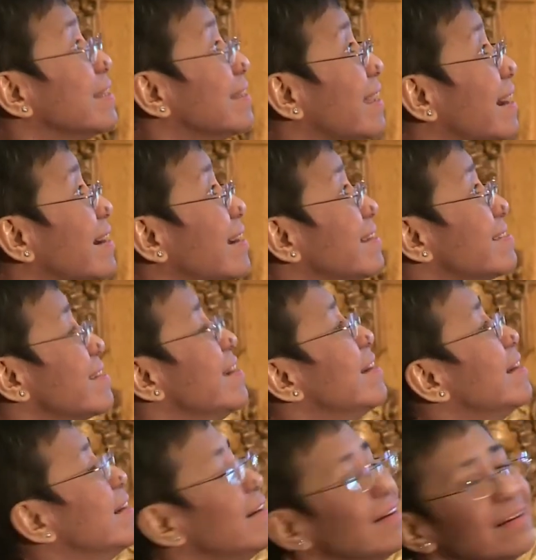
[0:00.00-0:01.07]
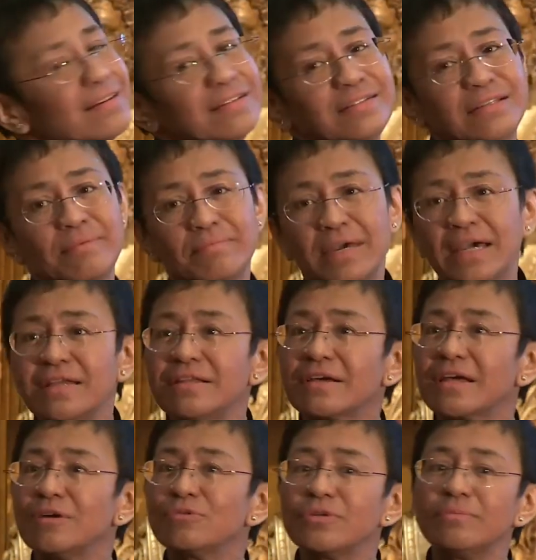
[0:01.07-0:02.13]
the lies, demand
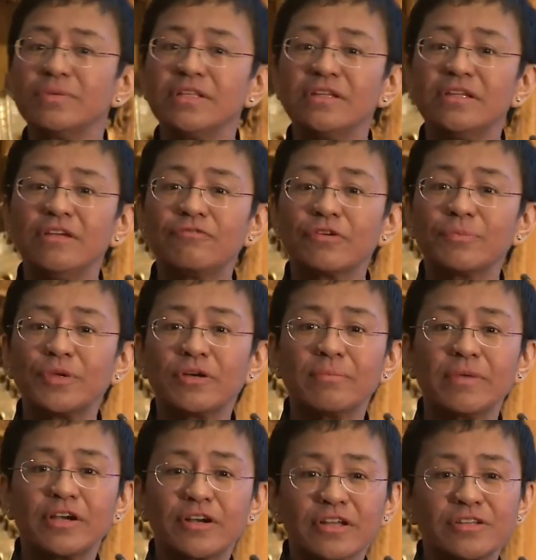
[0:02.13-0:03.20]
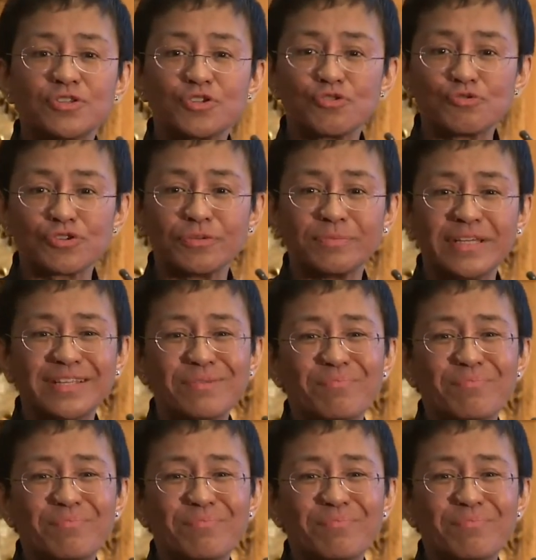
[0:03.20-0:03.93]
accountability from your American social media